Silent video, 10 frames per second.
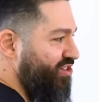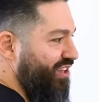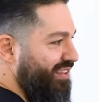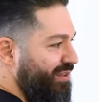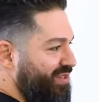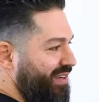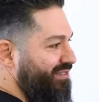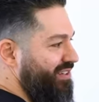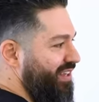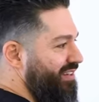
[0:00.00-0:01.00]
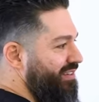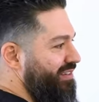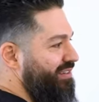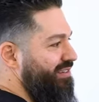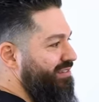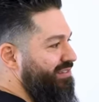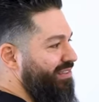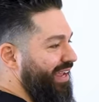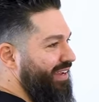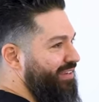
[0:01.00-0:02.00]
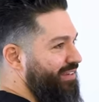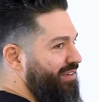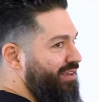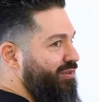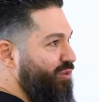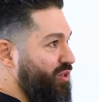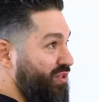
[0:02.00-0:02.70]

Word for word: study that was ever done, like, which